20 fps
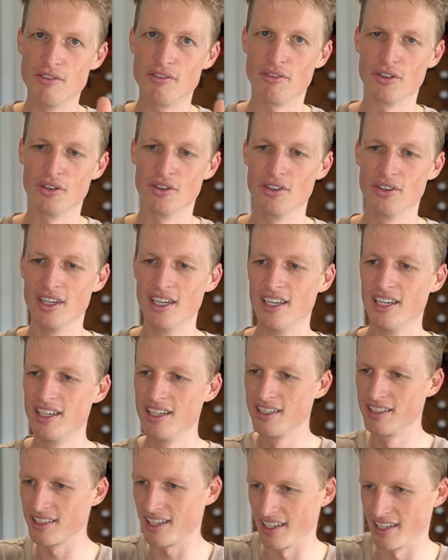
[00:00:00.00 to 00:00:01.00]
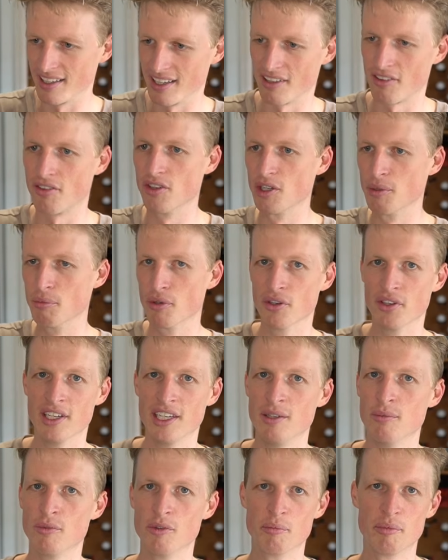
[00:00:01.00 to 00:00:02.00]
for getting that third ball
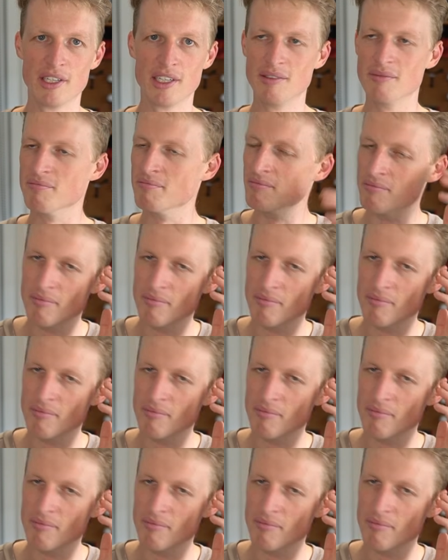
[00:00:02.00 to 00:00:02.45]
in would be